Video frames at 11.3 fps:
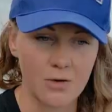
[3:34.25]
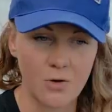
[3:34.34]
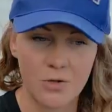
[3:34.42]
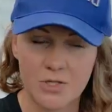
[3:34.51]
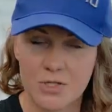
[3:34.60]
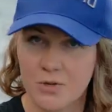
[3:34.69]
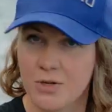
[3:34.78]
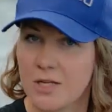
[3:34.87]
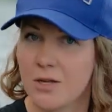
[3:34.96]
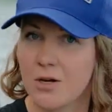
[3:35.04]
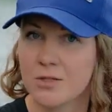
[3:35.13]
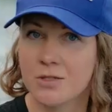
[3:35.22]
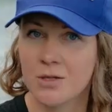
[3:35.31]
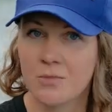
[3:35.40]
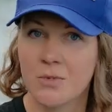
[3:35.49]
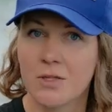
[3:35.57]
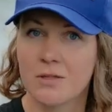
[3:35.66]
Also in
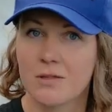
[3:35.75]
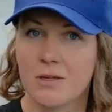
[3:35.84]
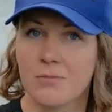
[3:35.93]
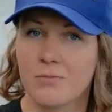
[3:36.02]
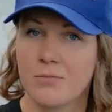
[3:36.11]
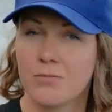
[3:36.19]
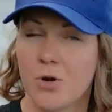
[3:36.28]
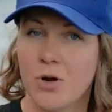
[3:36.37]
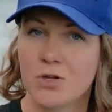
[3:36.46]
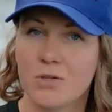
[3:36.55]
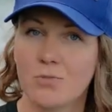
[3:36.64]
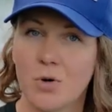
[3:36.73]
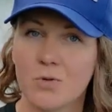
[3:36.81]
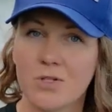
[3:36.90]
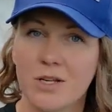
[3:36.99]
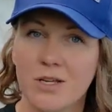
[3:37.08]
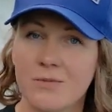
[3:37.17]
autumn, perch
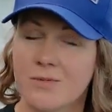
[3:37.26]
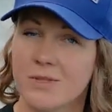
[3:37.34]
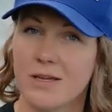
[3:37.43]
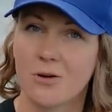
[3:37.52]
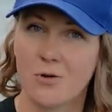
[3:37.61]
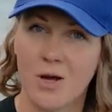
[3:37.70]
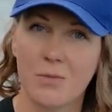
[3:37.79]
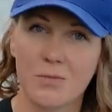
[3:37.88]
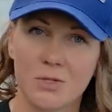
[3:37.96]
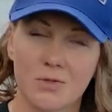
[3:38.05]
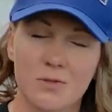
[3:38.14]
mostly, they go up to